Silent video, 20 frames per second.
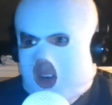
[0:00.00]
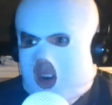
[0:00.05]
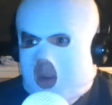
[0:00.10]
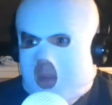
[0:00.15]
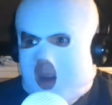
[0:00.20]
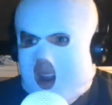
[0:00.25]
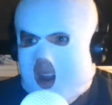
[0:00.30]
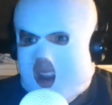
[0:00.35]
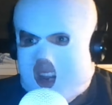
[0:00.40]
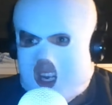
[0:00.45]
to
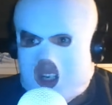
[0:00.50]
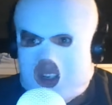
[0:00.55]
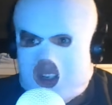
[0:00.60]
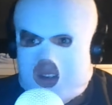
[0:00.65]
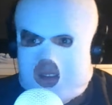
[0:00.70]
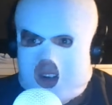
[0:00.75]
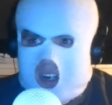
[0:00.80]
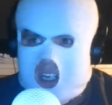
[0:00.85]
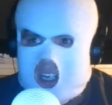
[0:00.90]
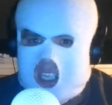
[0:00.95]
my
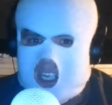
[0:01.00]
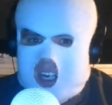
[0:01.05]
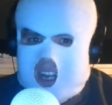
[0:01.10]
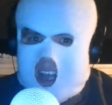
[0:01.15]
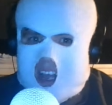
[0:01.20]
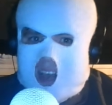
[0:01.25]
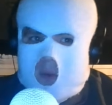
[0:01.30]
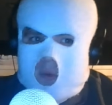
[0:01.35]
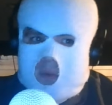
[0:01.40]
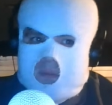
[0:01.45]
introversion,
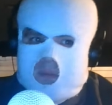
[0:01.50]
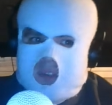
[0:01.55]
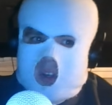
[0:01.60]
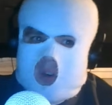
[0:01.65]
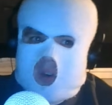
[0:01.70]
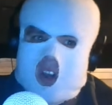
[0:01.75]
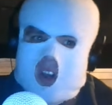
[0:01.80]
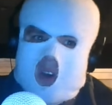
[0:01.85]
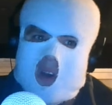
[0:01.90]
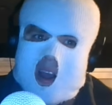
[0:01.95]
I
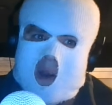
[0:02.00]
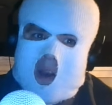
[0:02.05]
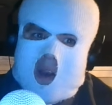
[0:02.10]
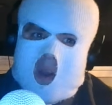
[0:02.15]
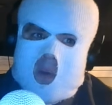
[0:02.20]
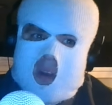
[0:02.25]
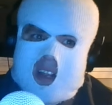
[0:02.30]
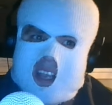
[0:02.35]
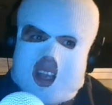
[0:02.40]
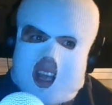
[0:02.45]
don't know how I
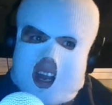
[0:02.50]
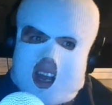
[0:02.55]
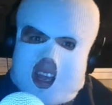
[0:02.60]
would get